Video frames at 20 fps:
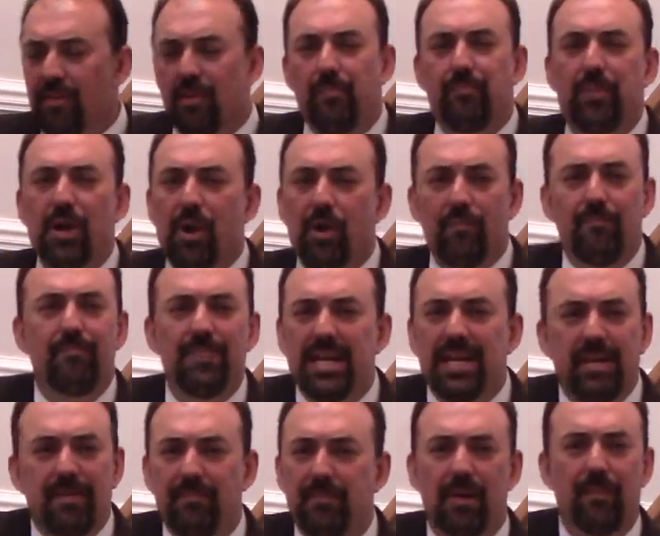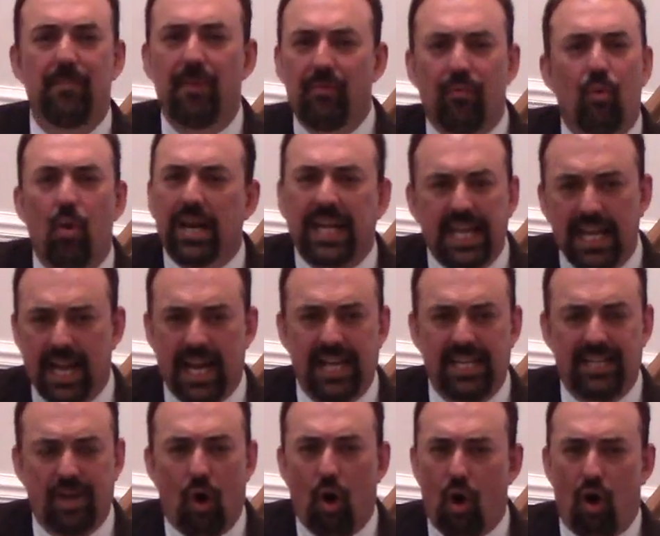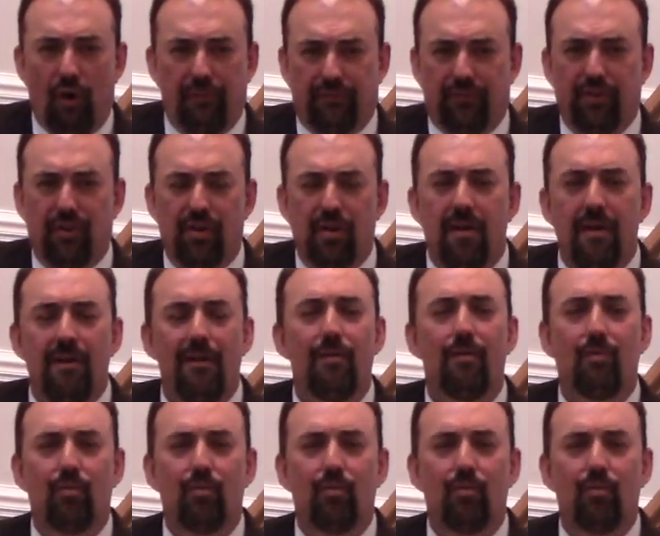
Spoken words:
the bare minimum of what he had to offer,